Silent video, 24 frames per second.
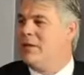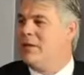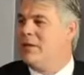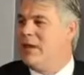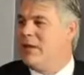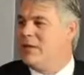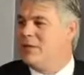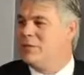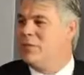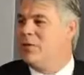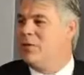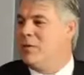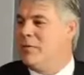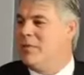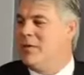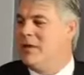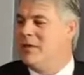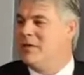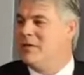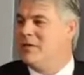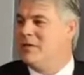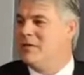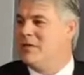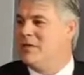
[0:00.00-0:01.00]
and that's what the
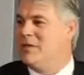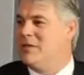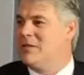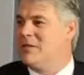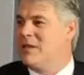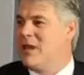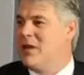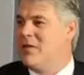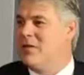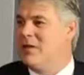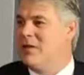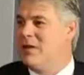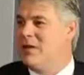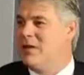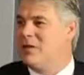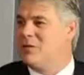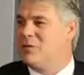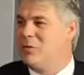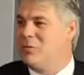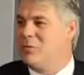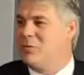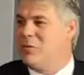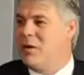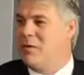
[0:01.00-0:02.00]
basis of the Scout
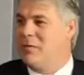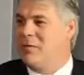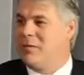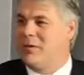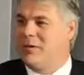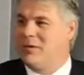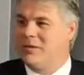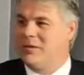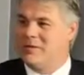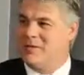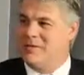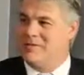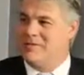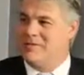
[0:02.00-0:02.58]
intellectual property is.